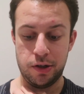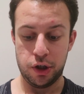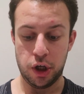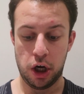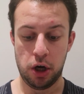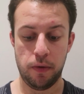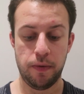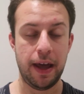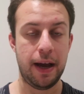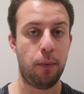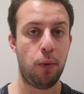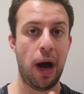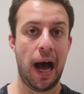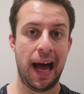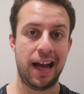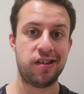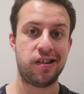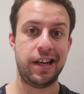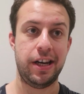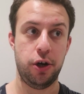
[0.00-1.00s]
So they were
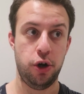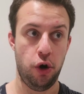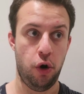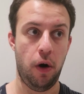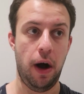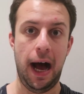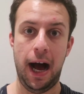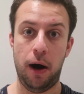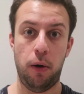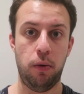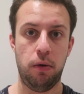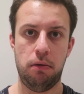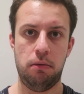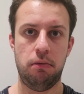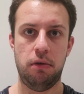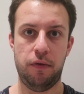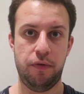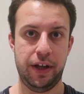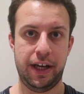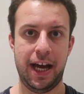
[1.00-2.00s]
actually not out
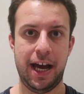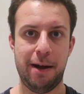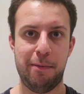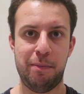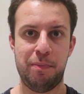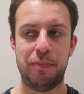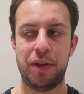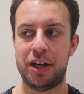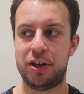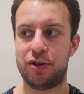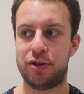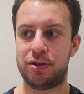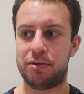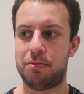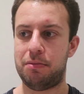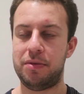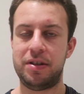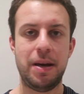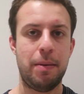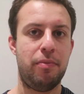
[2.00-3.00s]
of the game, they just
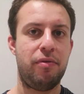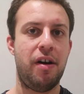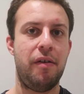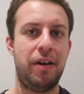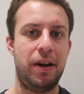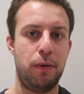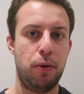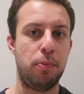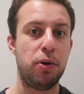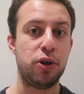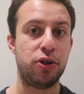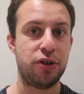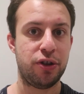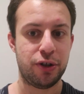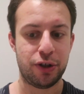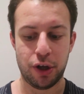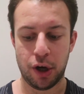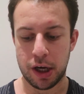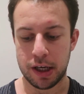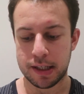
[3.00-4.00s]
temporarily were put to the
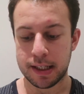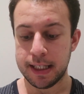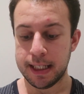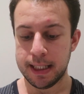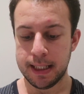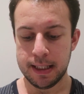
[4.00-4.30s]
side.